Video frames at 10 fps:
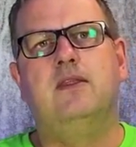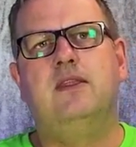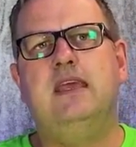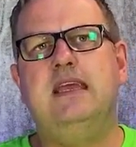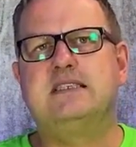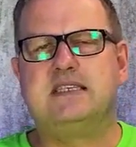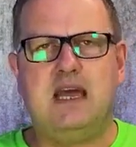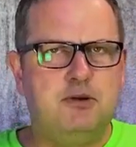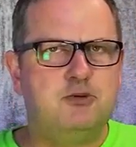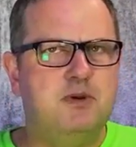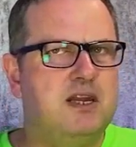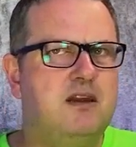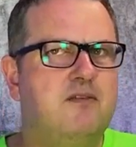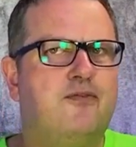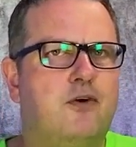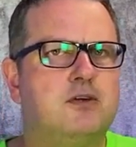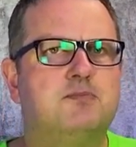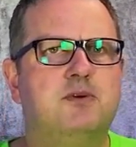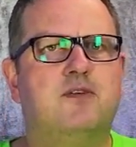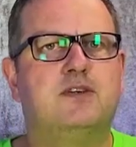The establishment and
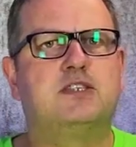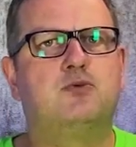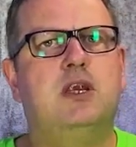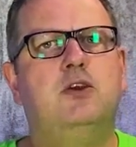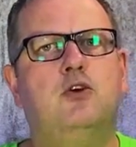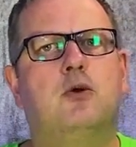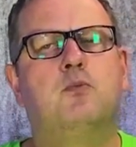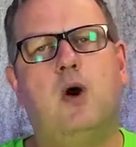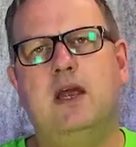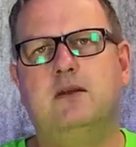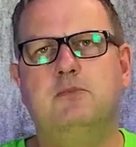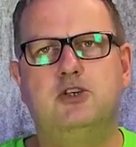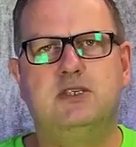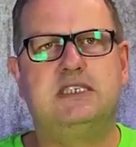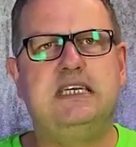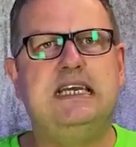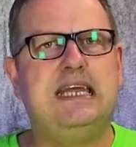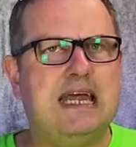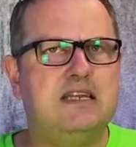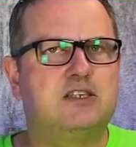enforcement of a strict Europe-wide emission
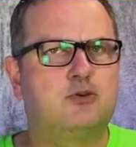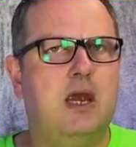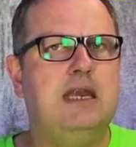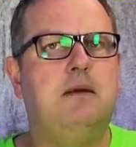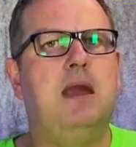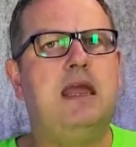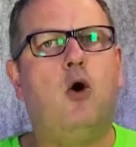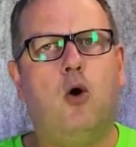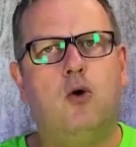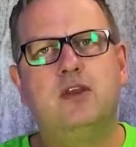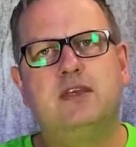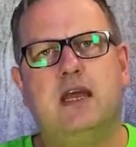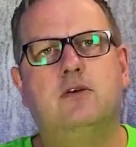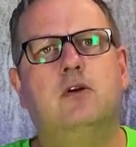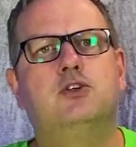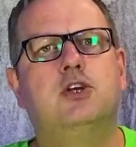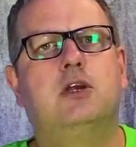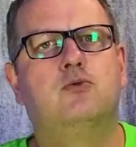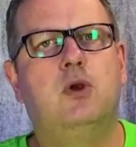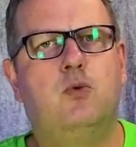ceiling and its trading make all the
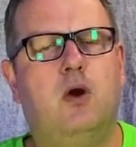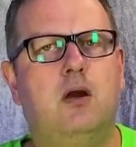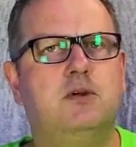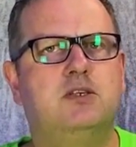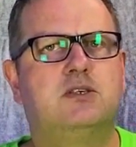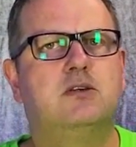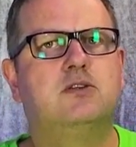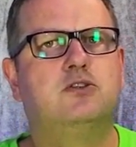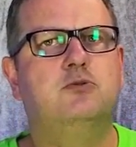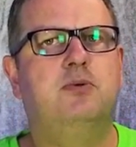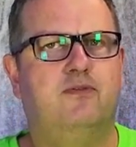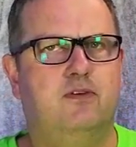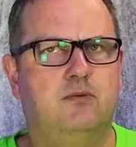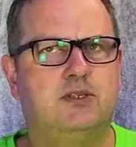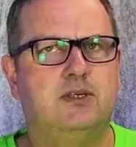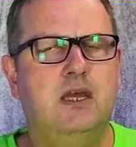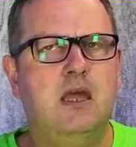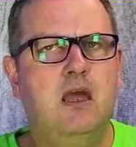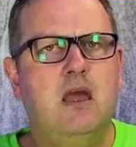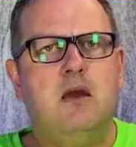technological requirements superfluous.
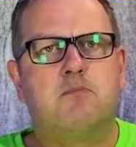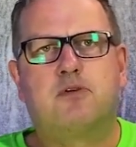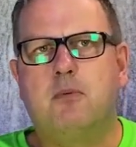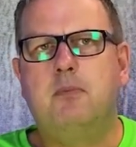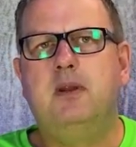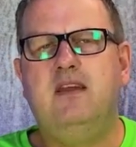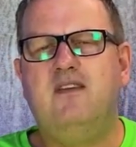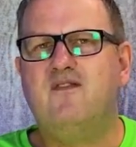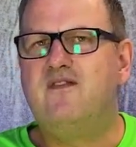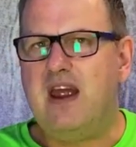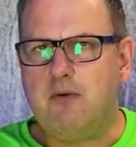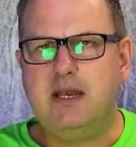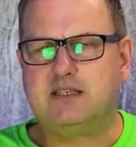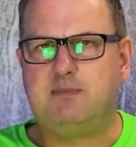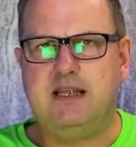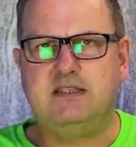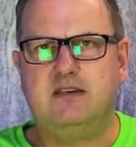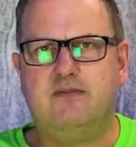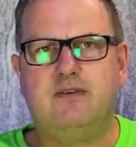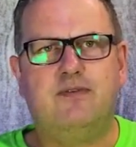Probably very
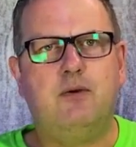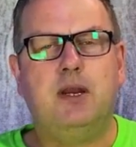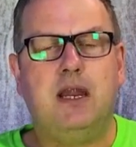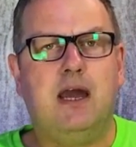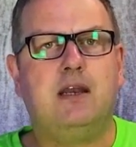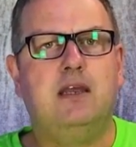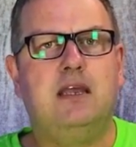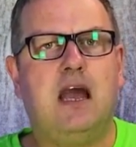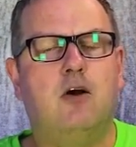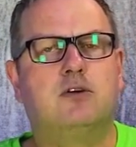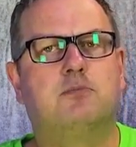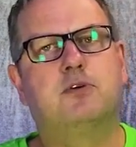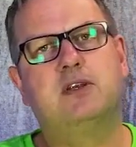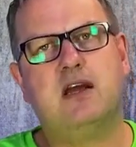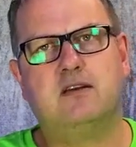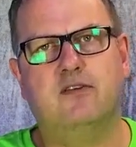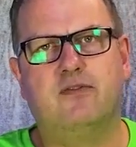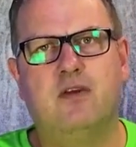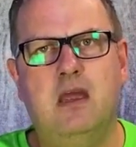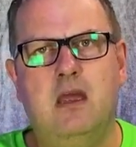expensive and very likely
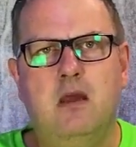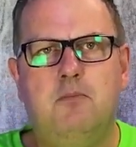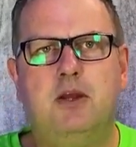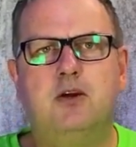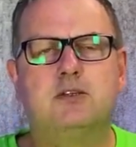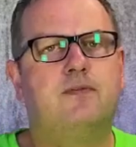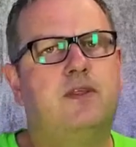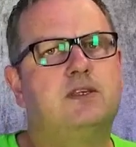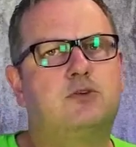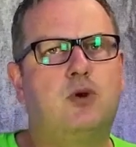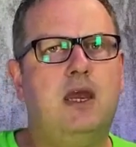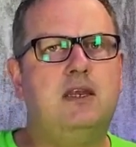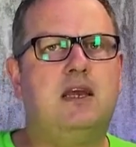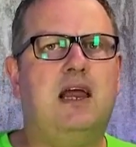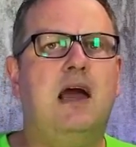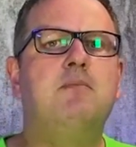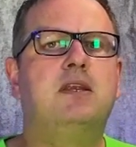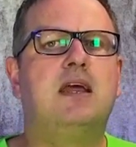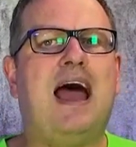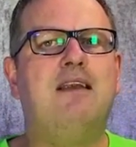counterproductive. Because of this trade,
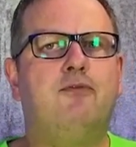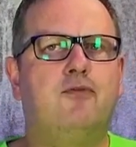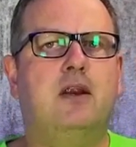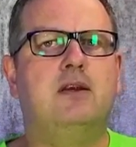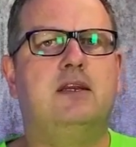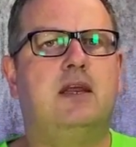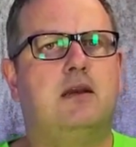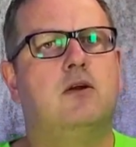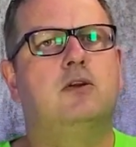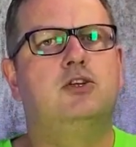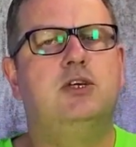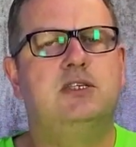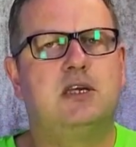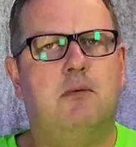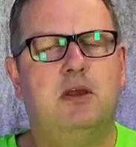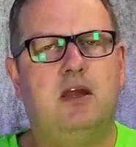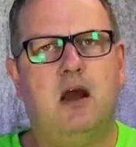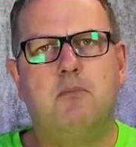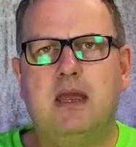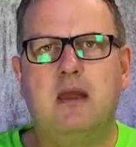climate unfriendly technologies are
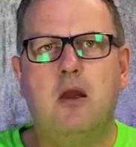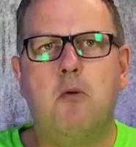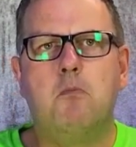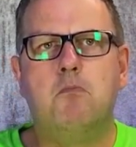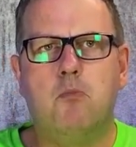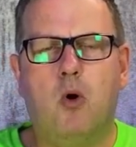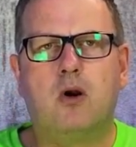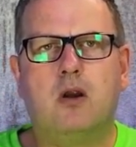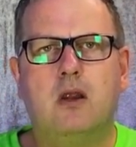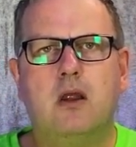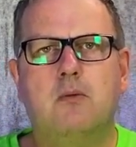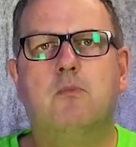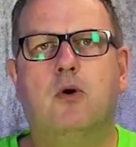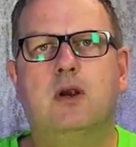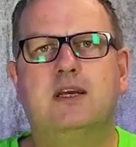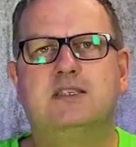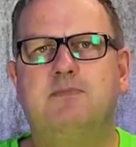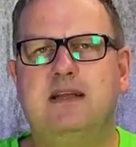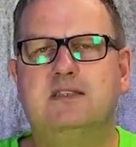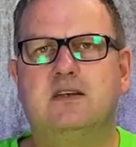becoming more and more
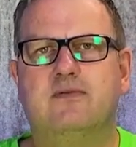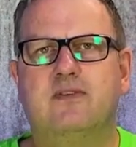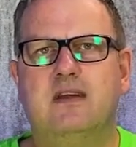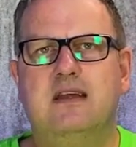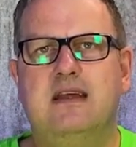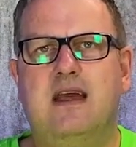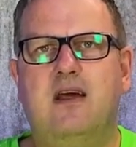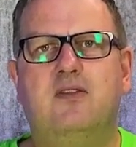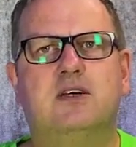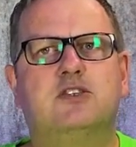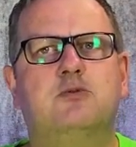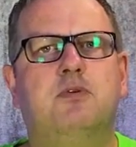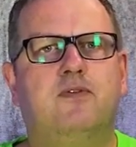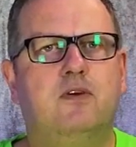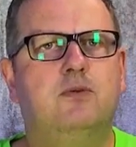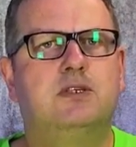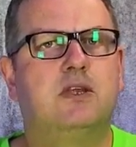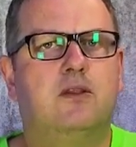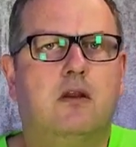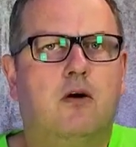expensive and thus superfluous
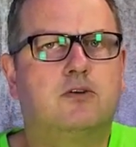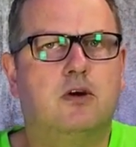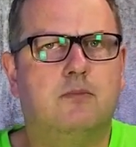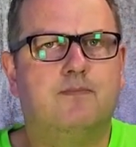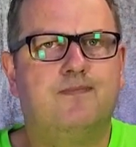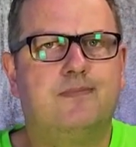in the long term.